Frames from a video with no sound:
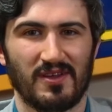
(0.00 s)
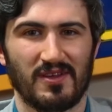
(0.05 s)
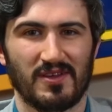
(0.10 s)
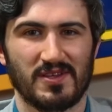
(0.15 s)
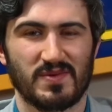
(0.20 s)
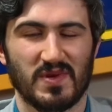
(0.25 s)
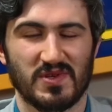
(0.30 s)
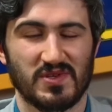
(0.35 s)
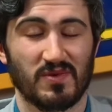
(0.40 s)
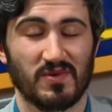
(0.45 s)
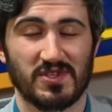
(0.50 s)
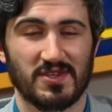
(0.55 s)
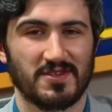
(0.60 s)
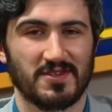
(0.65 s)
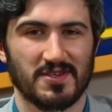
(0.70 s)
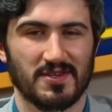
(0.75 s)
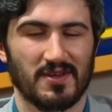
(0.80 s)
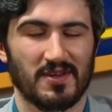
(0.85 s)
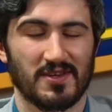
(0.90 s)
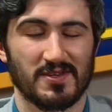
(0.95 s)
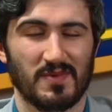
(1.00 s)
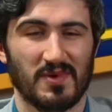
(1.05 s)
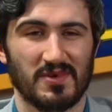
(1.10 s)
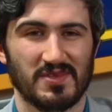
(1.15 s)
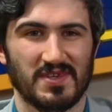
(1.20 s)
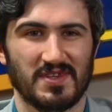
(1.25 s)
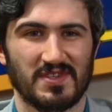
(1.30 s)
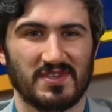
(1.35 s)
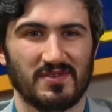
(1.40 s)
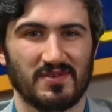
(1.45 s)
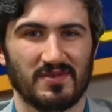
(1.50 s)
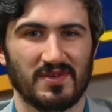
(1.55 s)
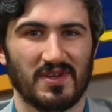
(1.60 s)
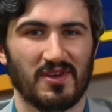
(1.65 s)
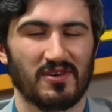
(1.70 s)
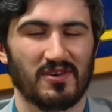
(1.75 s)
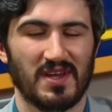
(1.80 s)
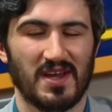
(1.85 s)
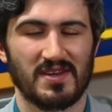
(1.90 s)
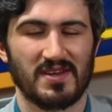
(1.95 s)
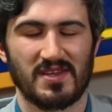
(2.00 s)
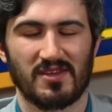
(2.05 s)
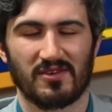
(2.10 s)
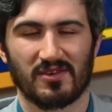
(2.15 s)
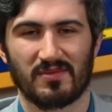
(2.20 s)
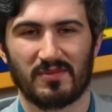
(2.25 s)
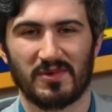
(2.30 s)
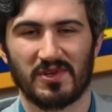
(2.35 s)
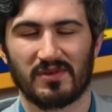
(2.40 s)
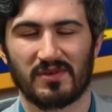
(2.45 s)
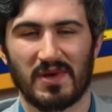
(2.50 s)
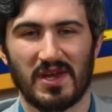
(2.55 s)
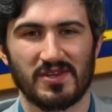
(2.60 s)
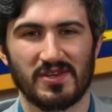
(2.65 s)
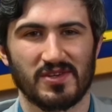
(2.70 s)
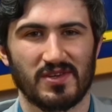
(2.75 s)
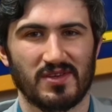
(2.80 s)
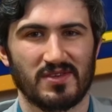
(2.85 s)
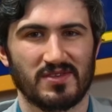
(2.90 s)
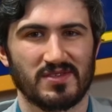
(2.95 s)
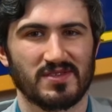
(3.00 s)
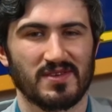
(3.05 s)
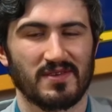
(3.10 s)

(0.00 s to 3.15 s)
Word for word: especially once you expose it to internet, telecommunications,